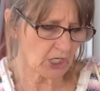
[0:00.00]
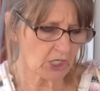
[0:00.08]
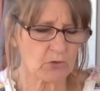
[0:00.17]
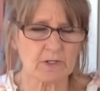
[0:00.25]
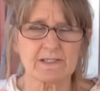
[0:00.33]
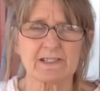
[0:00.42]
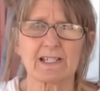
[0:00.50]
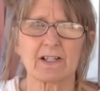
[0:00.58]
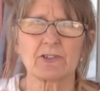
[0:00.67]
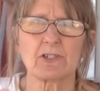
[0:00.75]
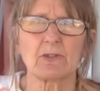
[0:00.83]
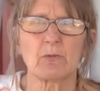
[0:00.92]
Of course, it
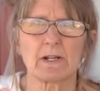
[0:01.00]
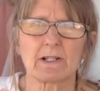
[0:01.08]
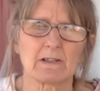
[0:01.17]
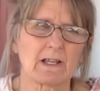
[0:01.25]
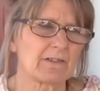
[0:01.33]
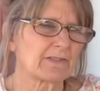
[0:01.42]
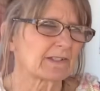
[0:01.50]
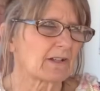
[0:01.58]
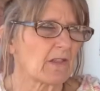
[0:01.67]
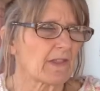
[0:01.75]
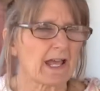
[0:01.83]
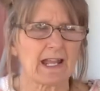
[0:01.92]
tells you to wear gloves and
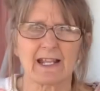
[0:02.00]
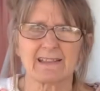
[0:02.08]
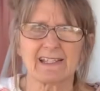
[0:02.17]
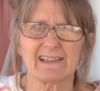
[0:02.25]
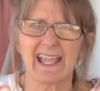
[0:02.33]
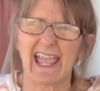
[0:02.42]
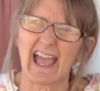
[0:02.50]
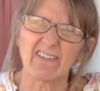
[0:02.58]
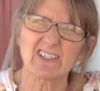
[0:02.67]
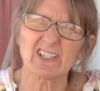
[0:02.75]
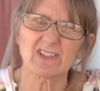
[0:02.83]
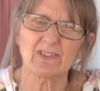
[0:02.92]
all that. I think they
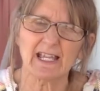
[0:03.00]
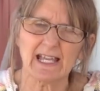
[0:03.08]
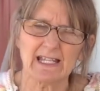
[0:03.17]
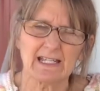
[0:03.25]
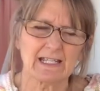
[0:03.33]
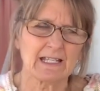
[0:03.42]
have to do that.